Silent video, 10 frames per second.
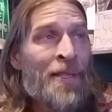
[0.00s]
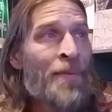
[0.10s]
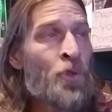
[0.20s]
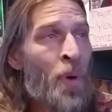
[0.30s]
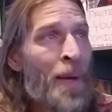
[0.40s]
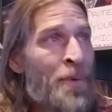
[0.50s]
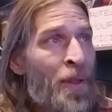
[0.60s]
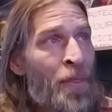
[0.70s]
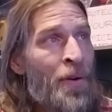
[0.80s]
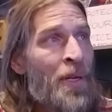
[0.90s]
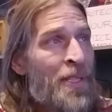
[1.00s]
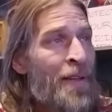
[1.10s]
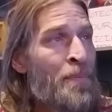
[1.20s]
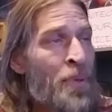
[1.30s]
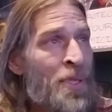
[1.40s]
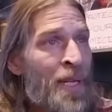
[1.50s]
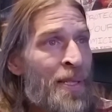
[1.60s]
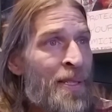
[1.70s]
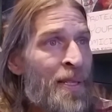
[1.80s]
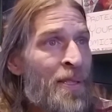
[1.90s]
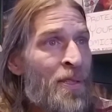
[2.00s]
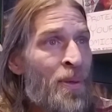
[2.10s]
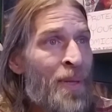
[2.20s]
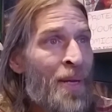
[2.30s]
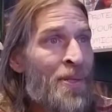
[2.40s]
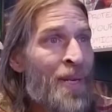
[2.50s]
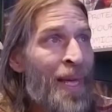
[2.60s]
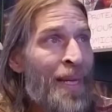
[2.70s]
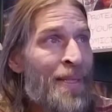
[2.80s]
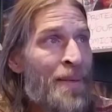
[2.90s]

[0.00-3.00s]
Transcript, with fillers: have dropped 37% since 2008.